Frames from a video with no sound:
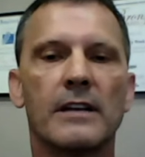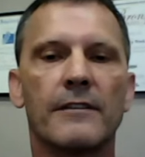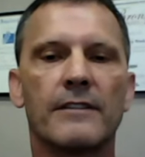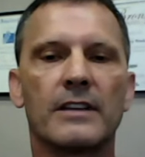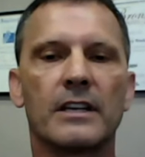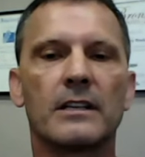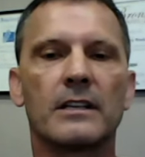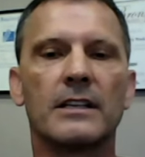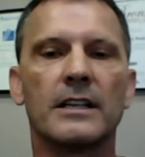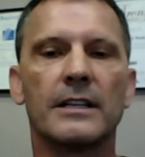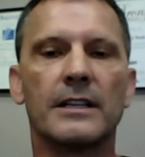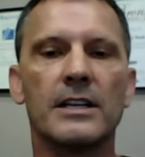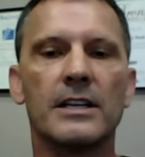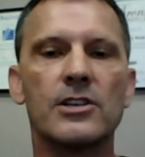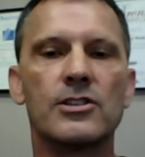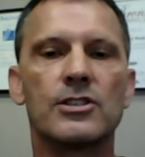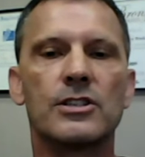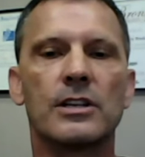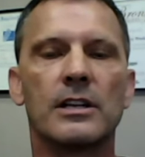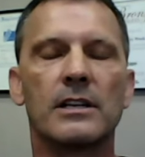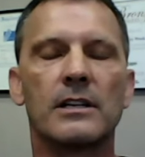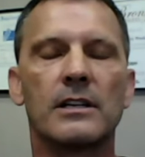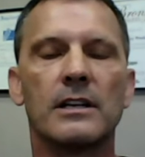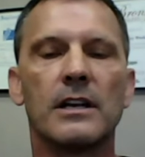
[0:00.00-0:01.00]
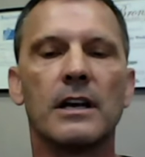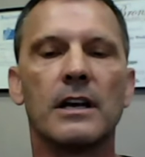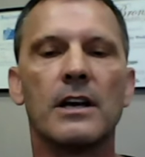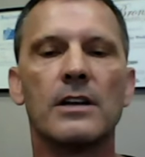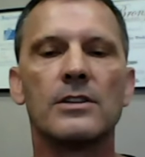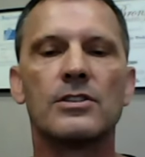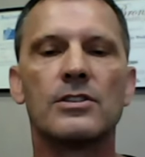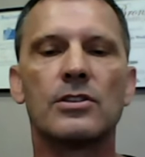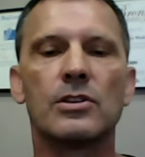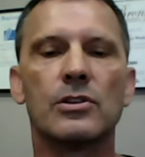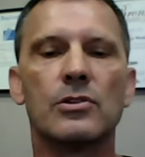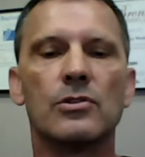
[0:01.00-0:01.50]
of the clinician
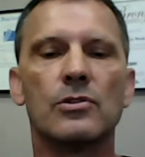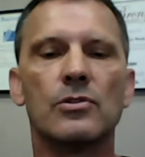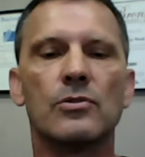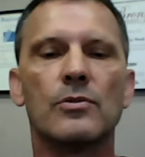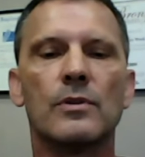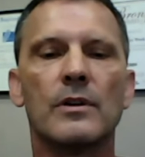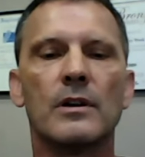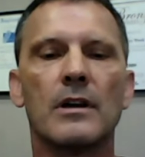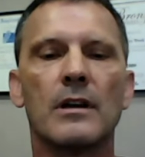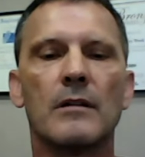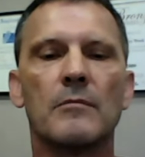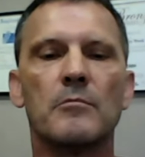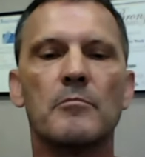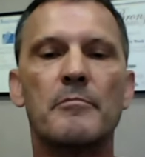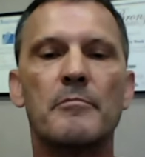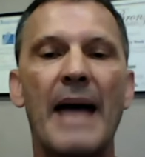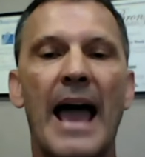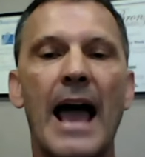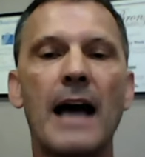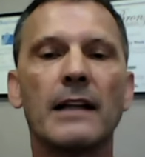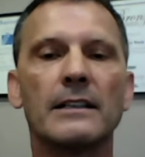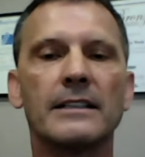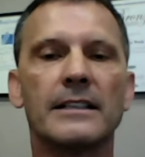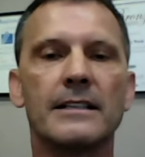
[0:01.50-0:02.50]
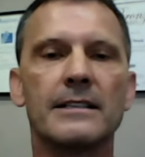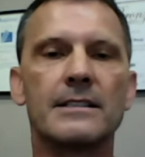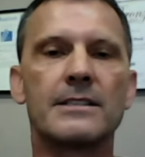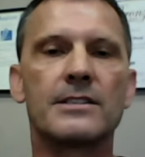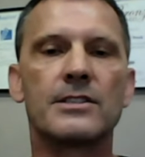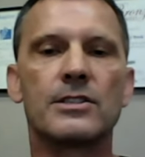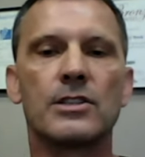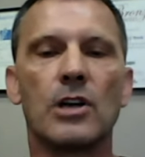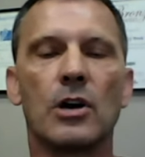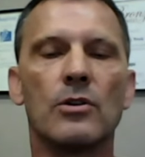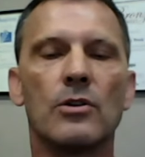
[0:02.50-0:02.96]
to balance